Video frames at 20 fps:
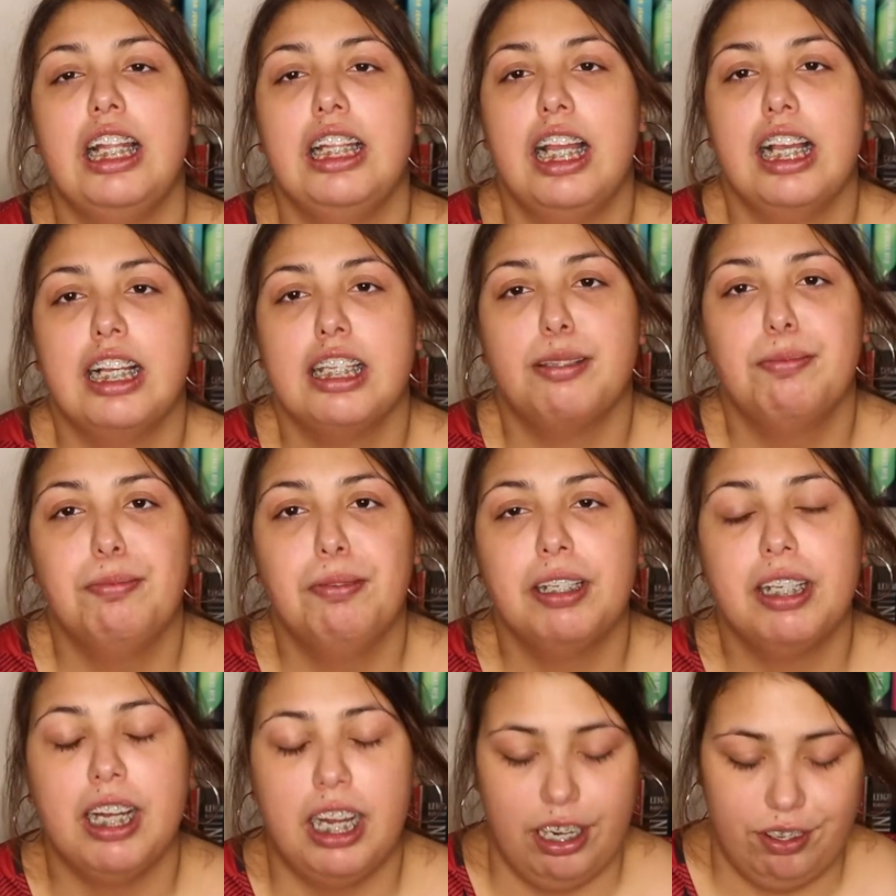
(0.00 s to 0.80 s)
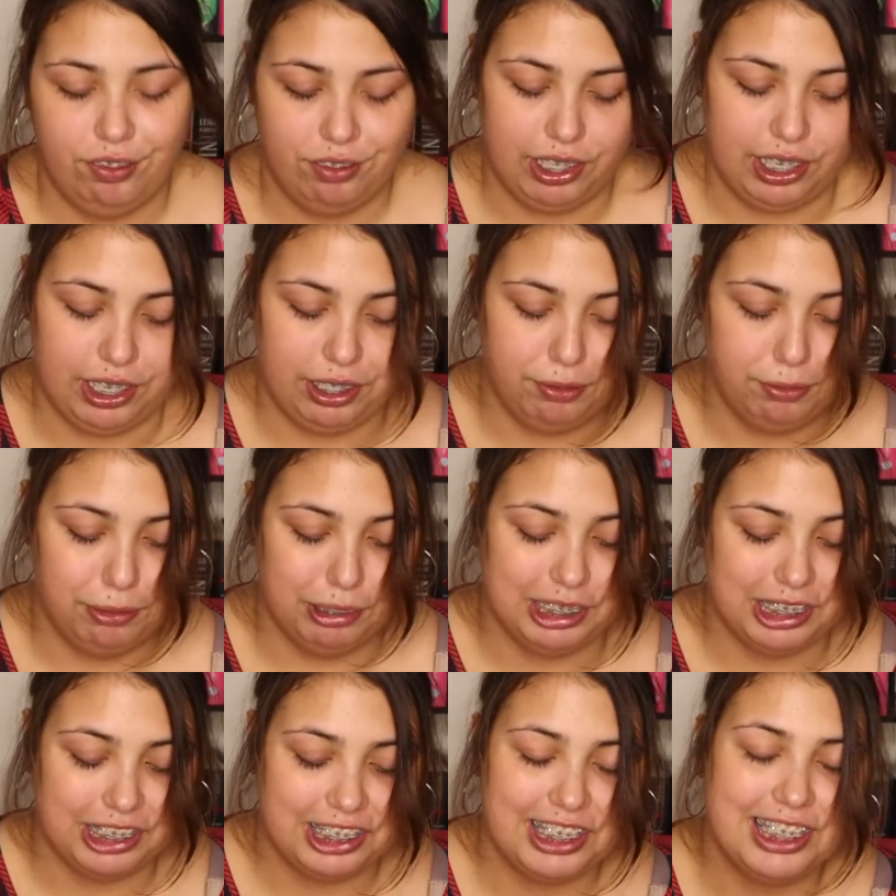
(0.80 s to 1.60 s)
next book I read
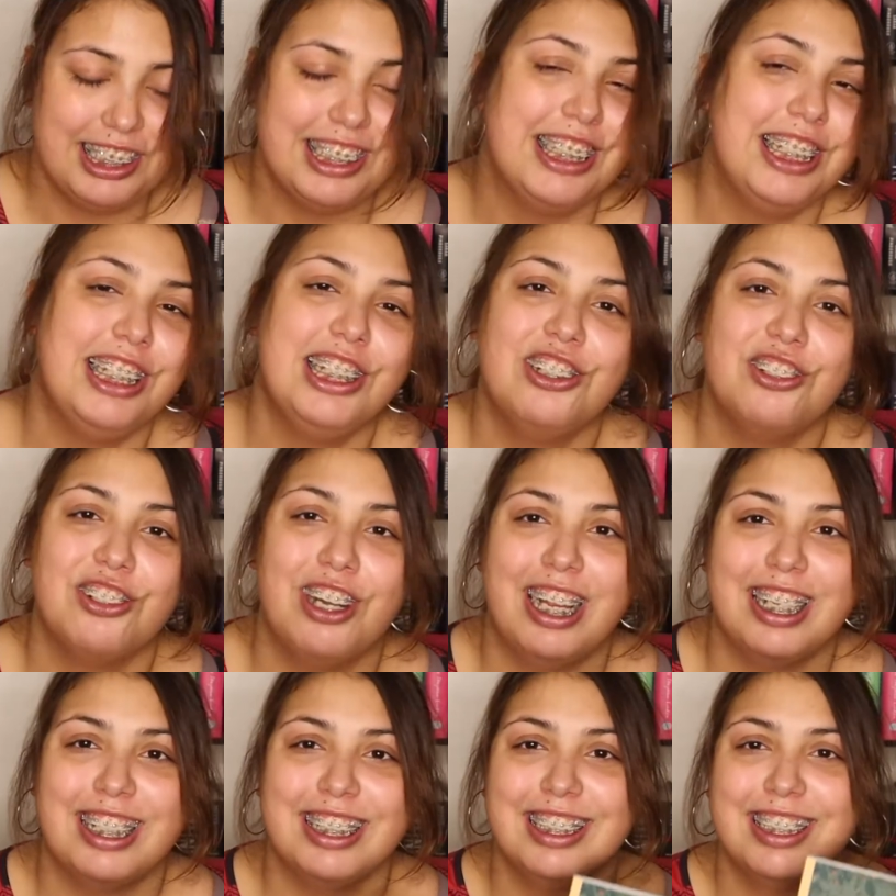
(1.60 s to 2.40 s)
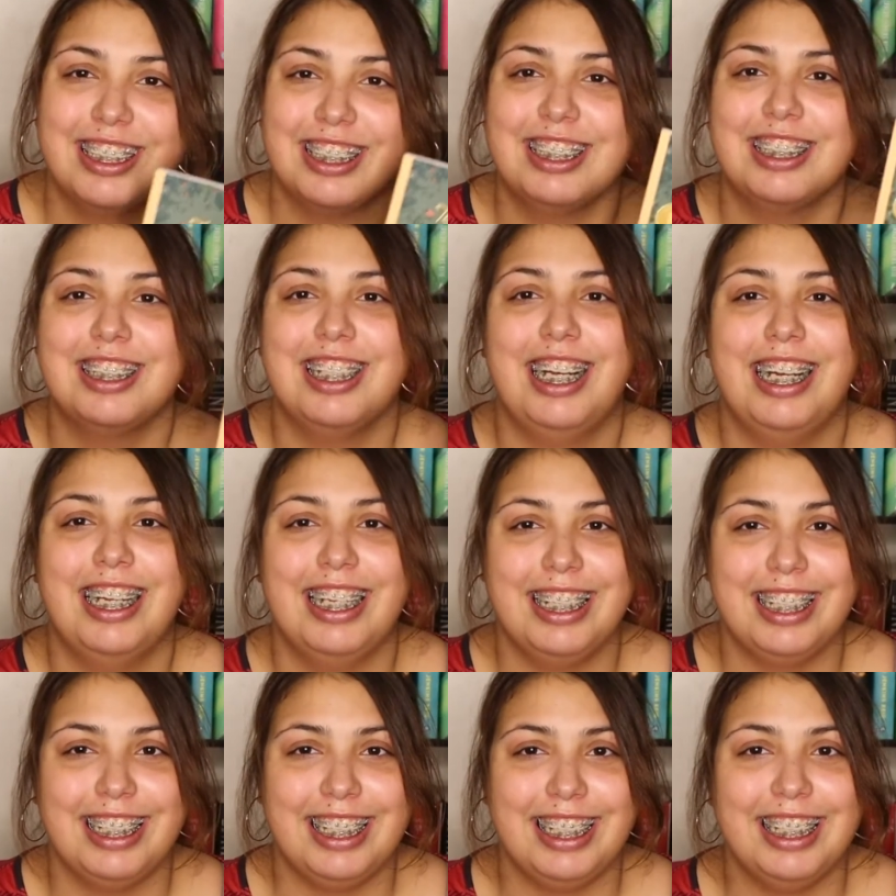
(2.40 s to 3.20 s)
was The Tea Dragon
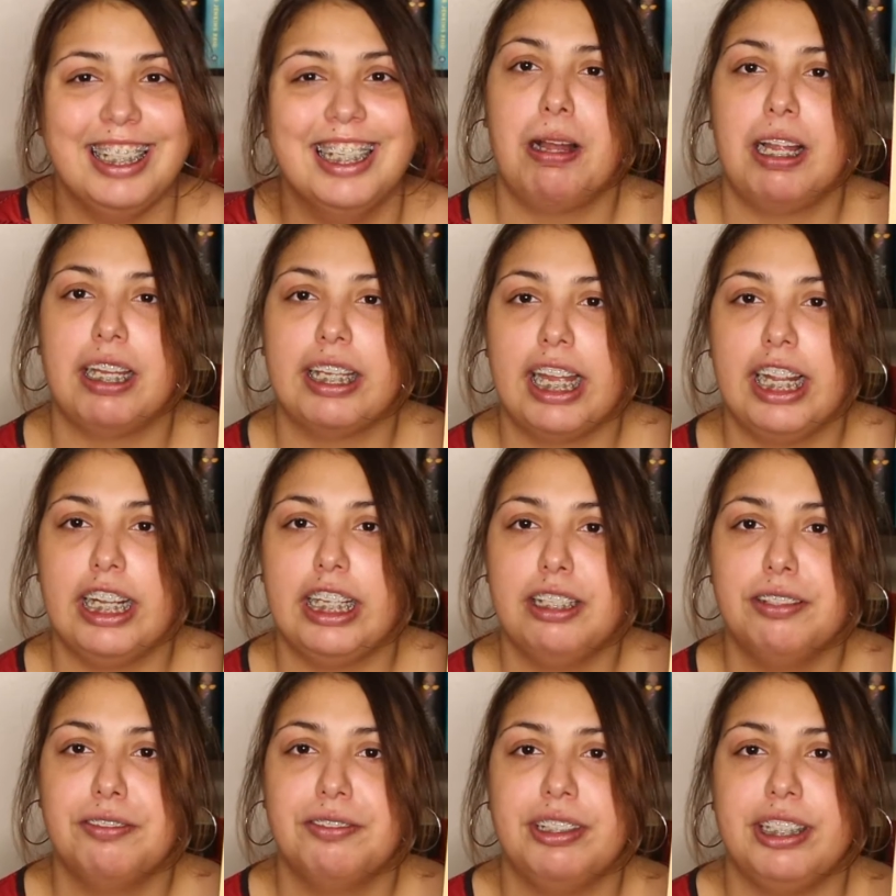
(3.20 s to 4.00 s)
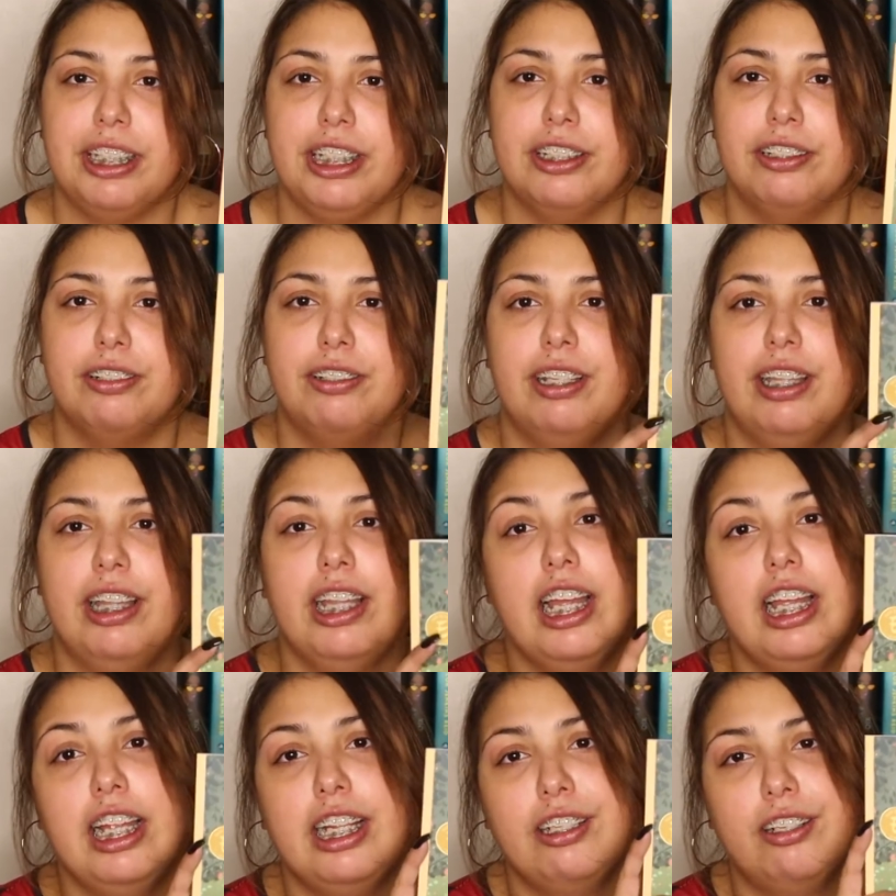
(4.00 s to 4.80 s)
Society by Katie O'Neill
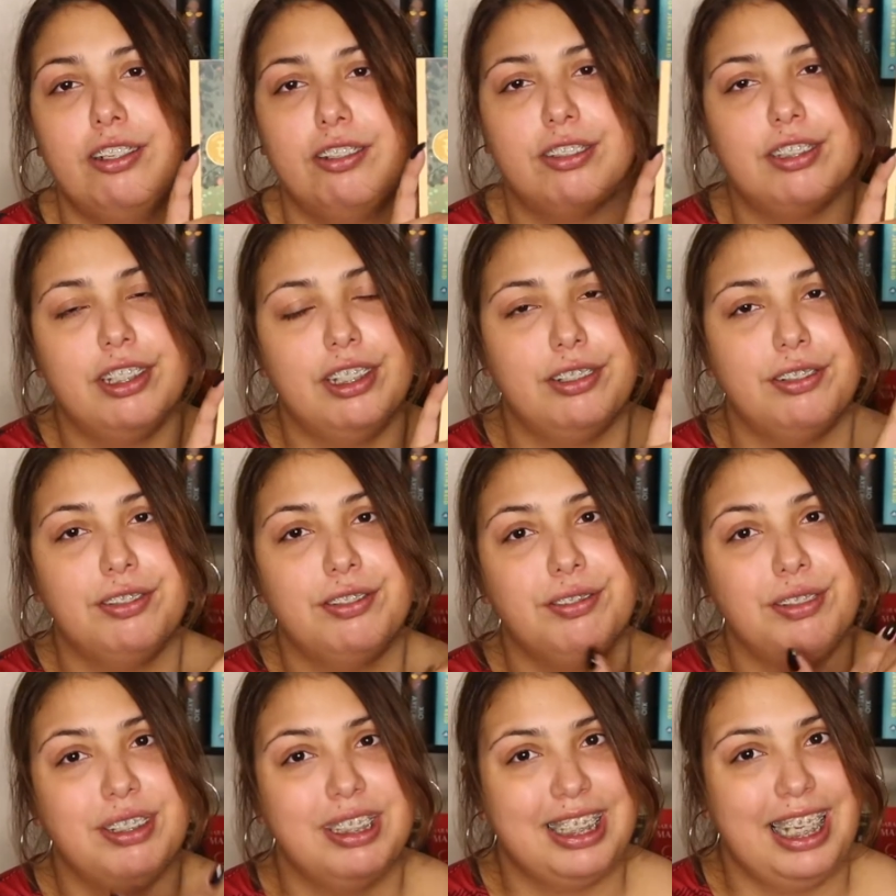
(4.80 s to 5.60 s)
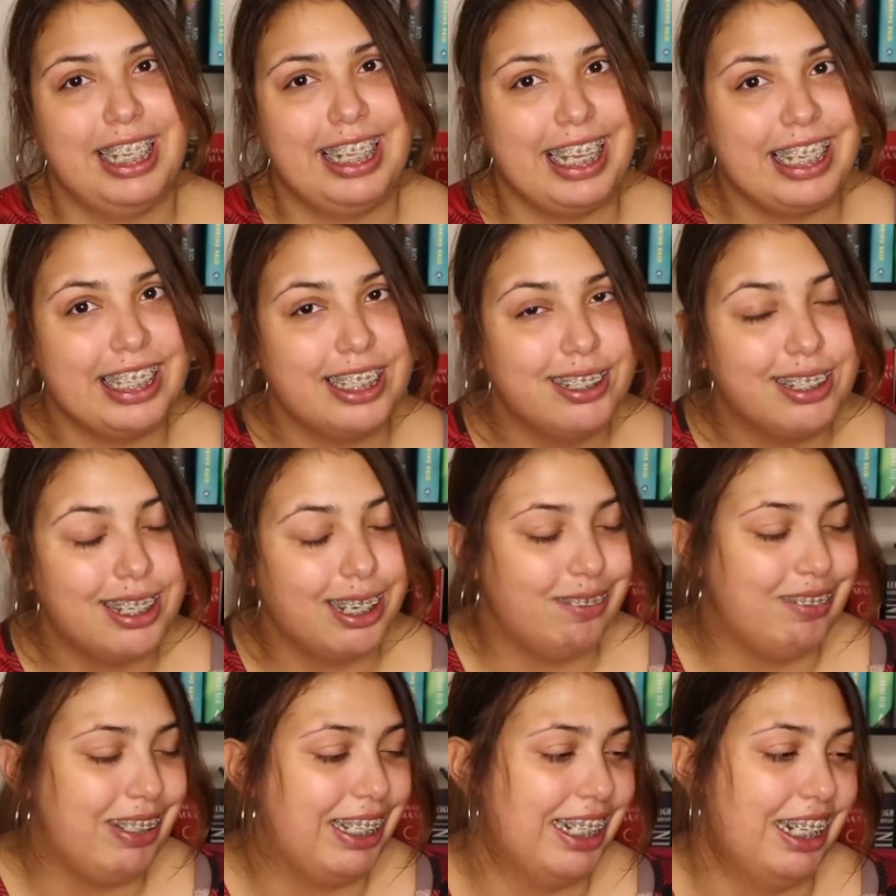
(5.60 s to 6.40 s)
and also I just want to say thank you
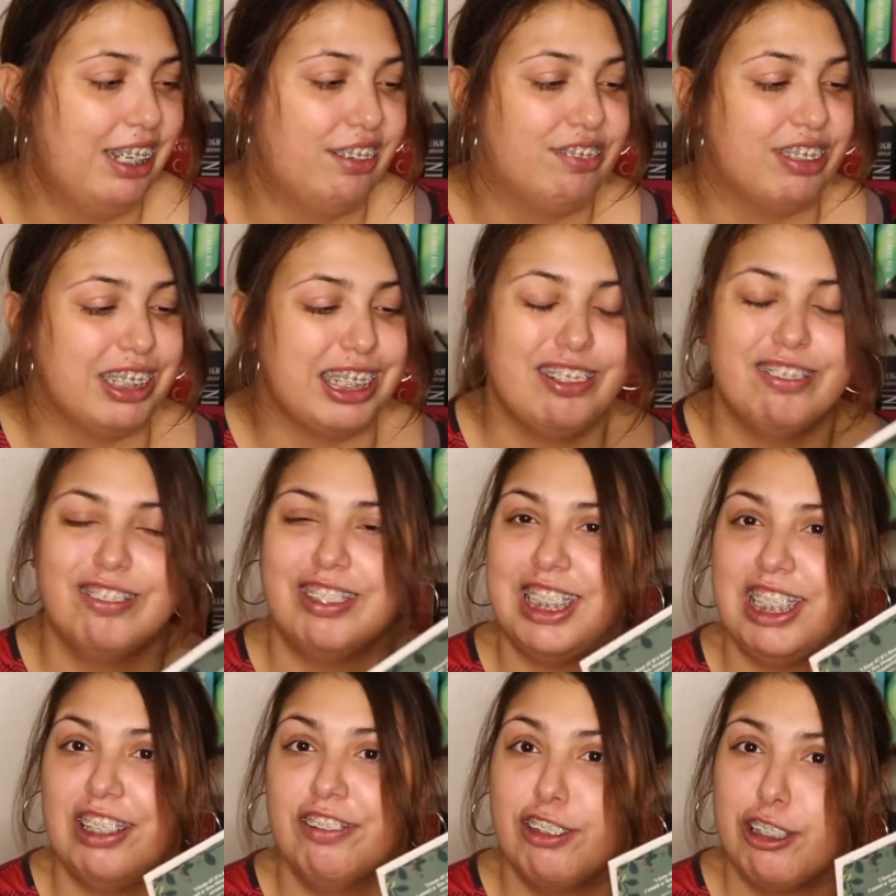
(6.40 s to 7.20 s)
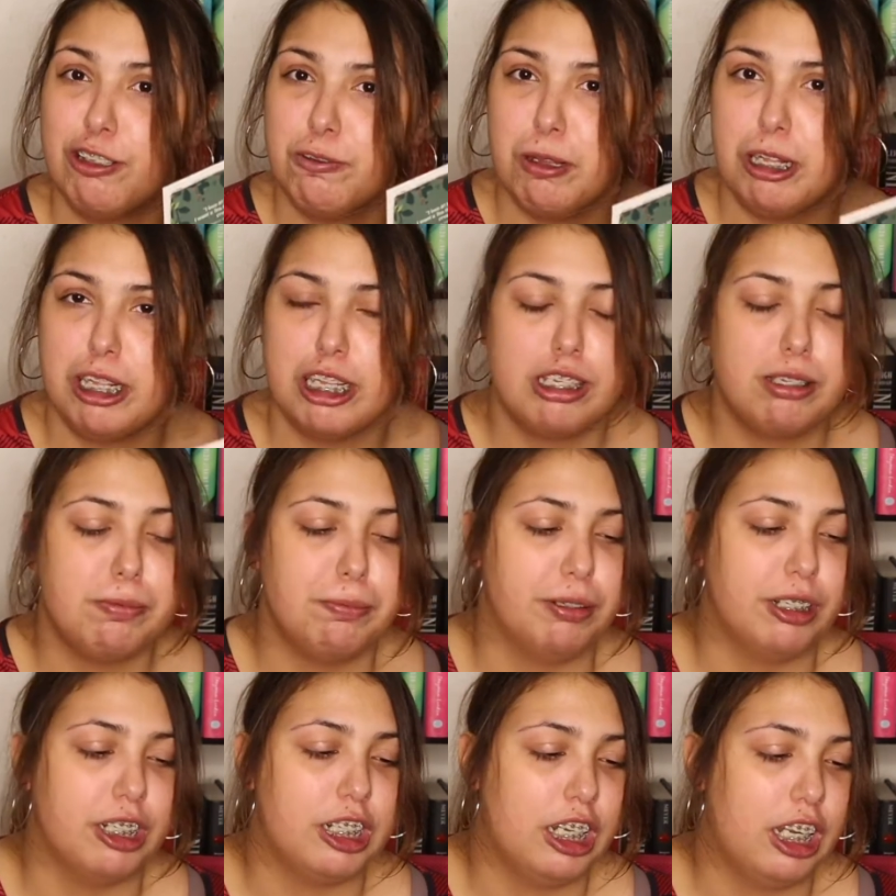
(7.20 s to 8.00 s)
Camila for gifting me this
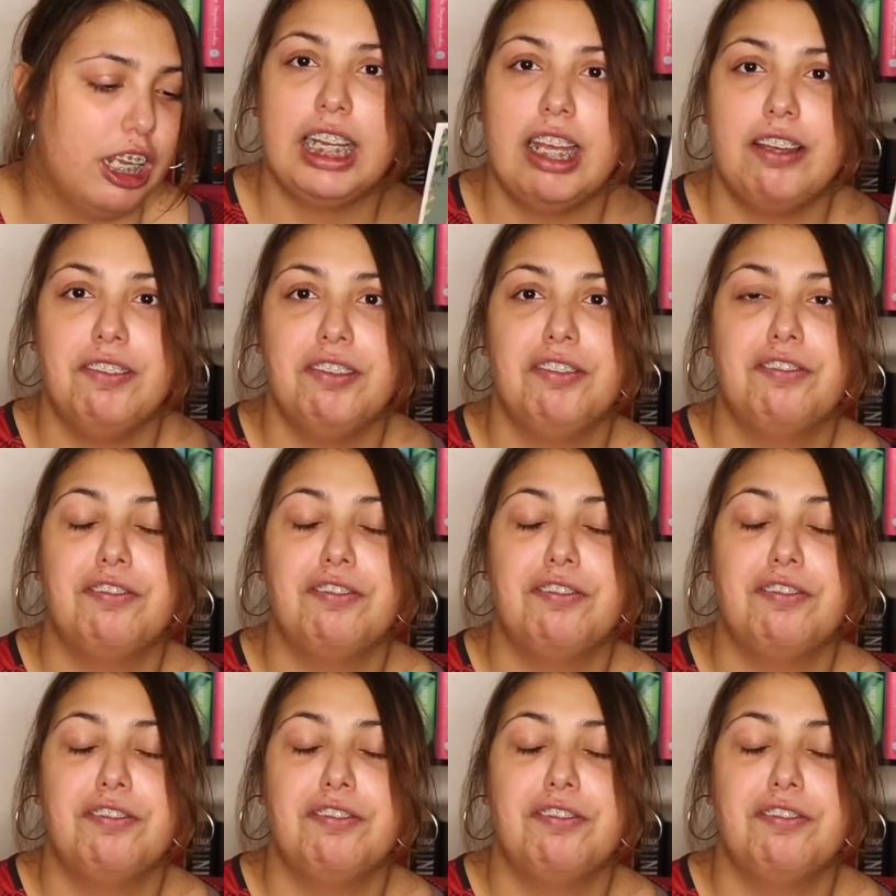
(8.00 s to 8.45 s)
book. I gave it